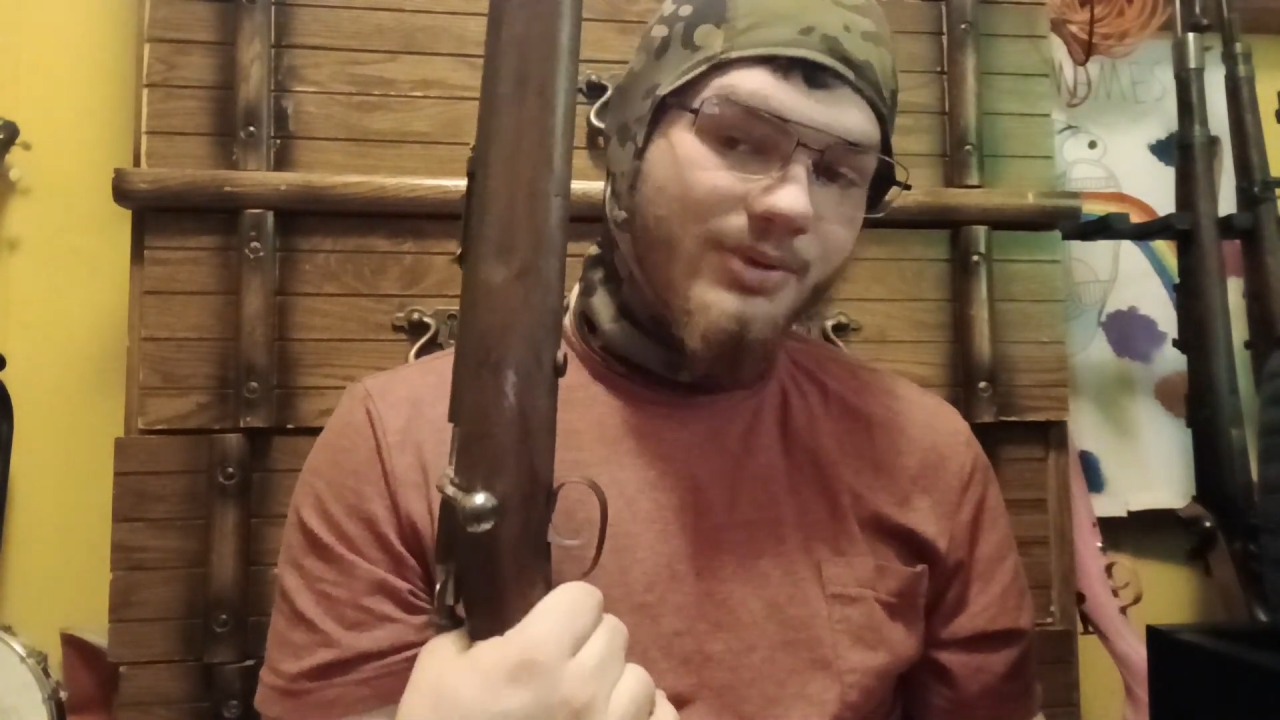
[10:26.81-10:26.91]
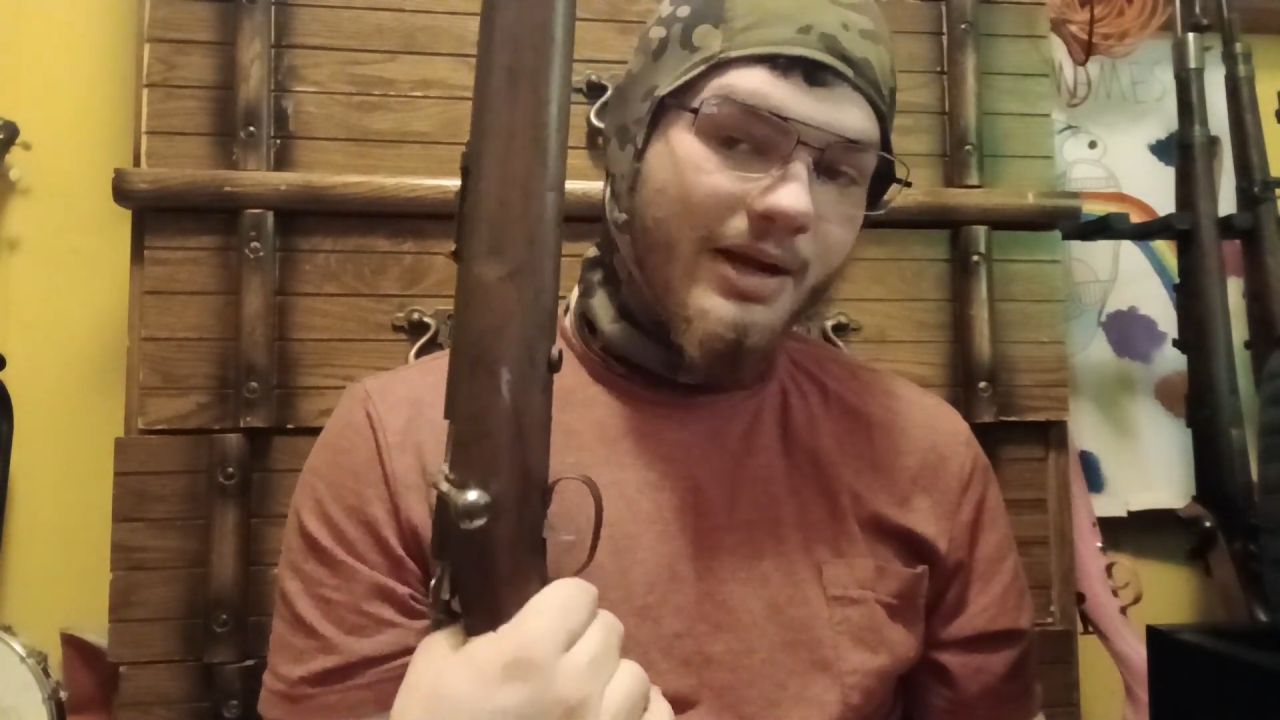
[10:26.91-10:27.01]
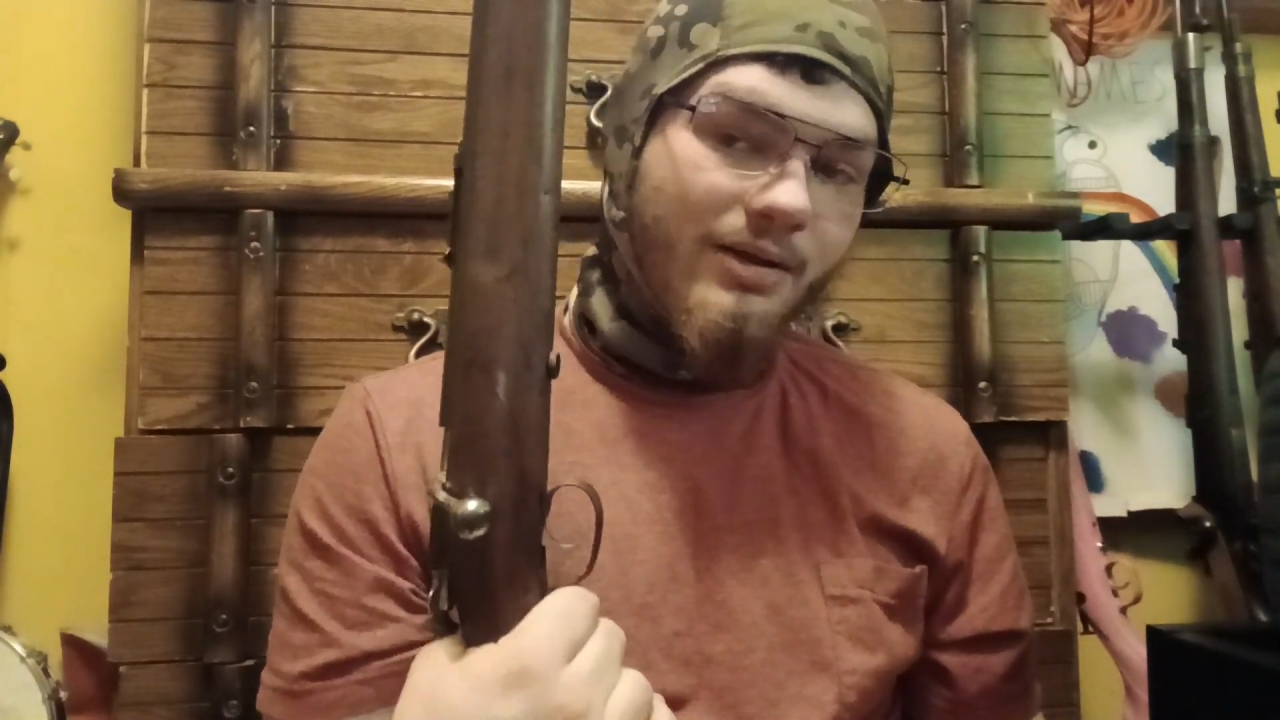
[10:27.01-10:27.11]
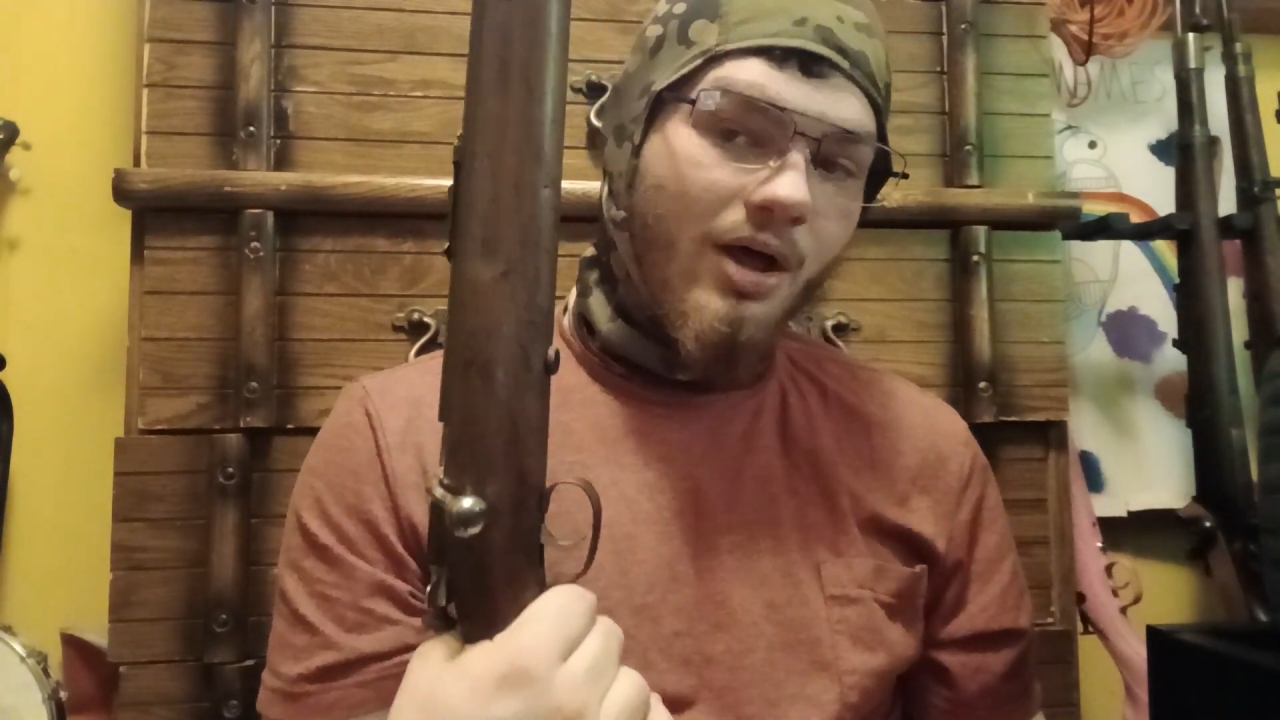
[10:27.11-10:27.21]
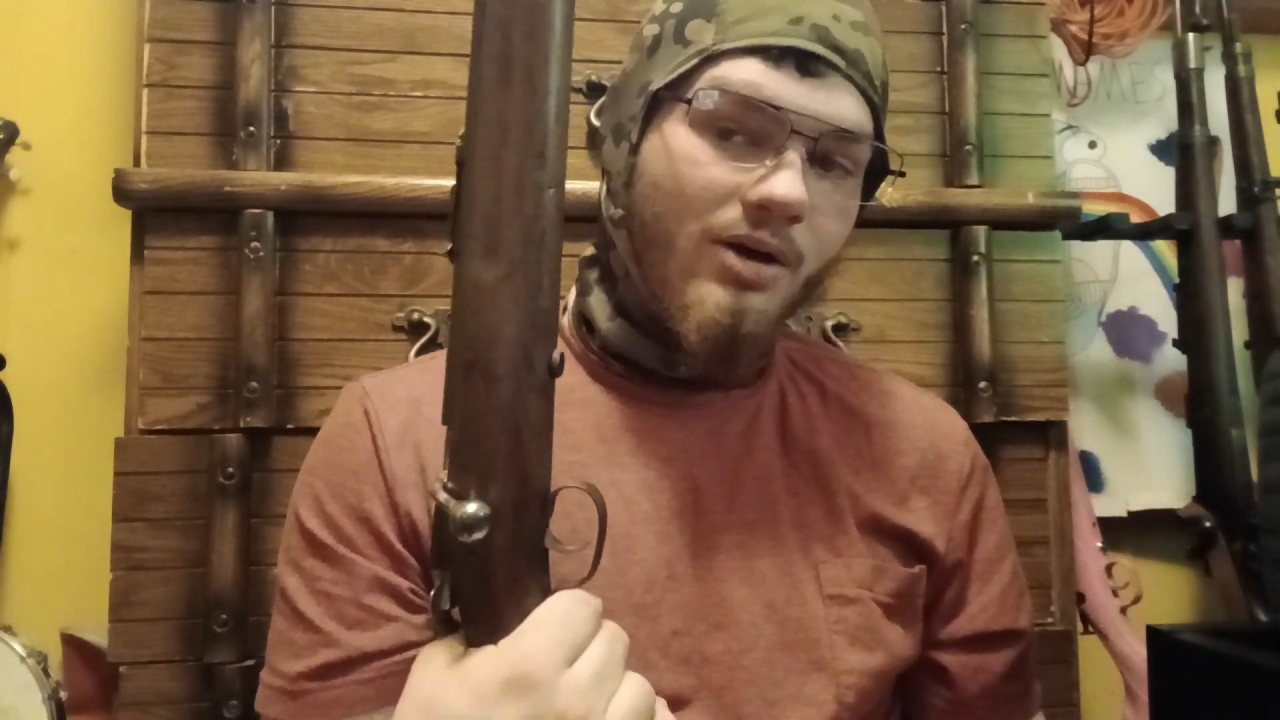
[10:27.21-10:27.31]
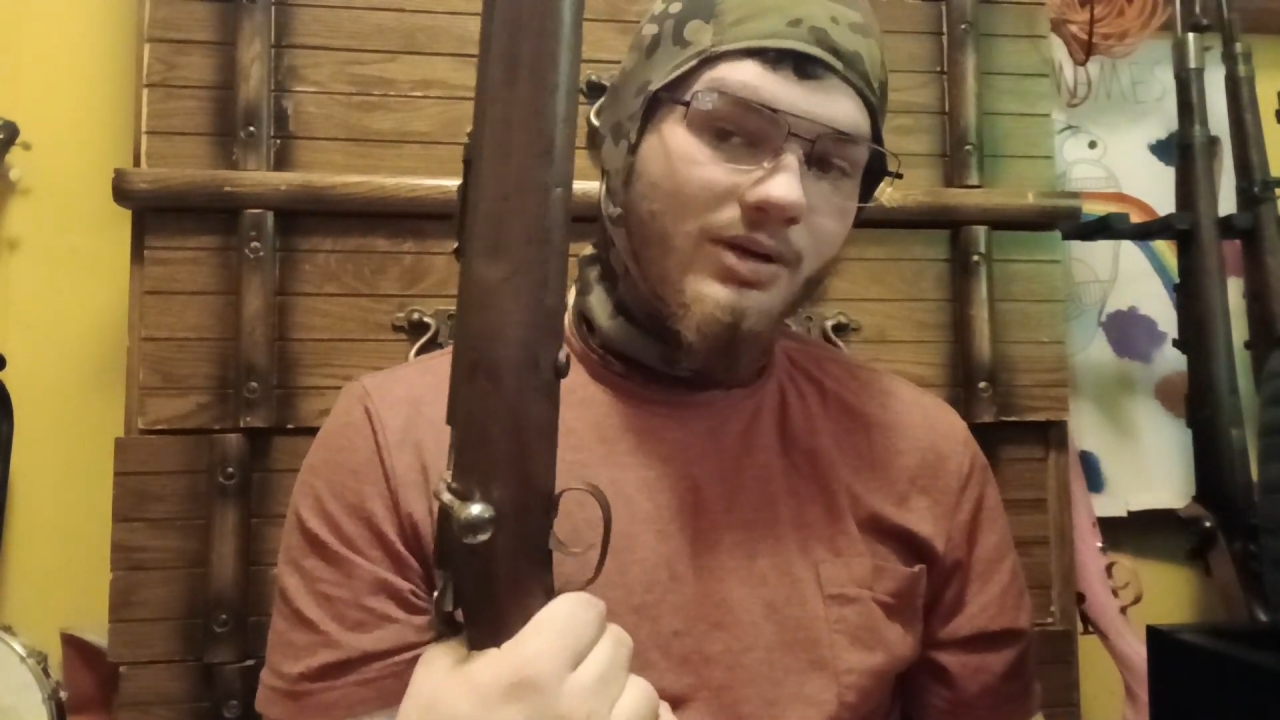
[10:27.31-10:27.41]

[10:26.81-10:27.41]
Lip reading: ran a long